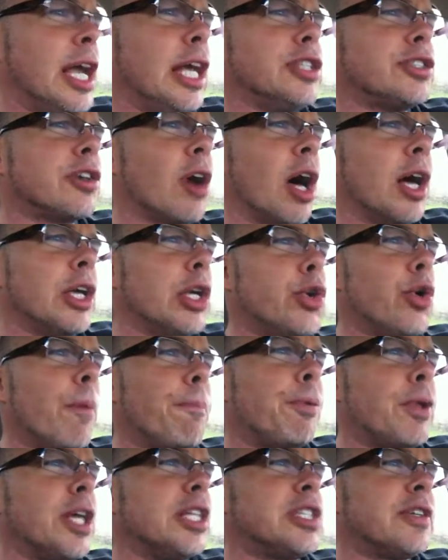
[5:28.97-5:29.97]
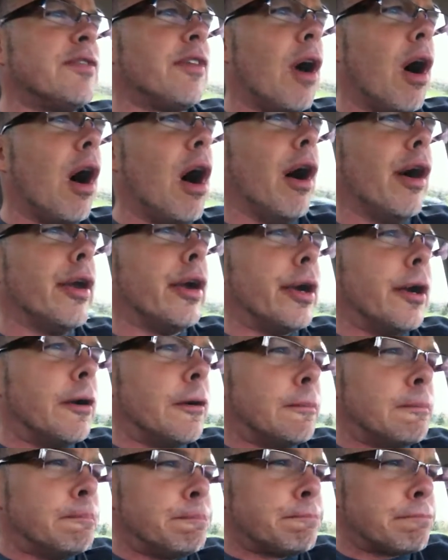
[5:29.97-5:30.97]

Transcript: he's calling you to a place of utter